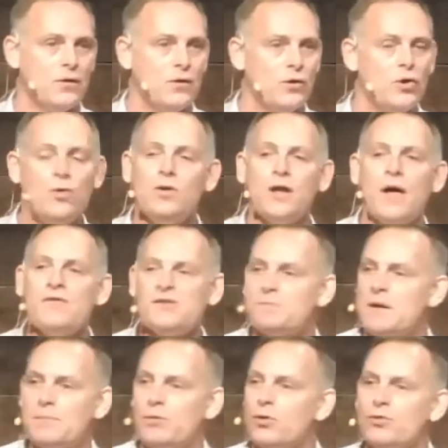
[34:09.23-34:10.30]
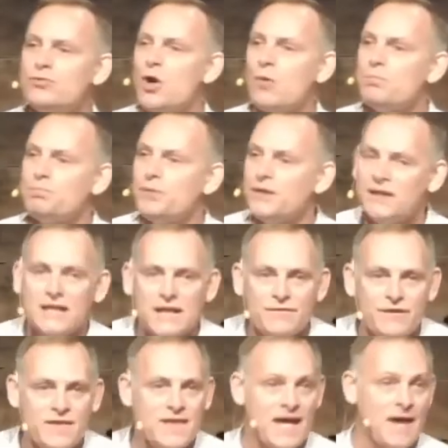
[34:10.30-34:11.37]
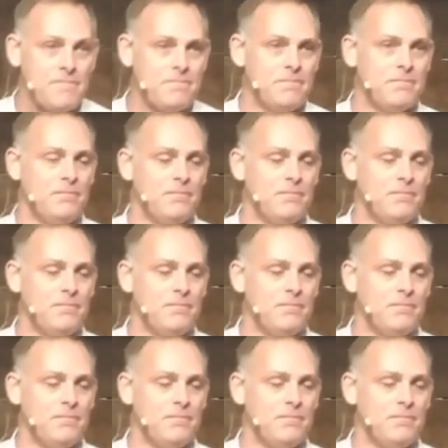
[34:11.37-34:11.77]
Who loves people who don't believe in them?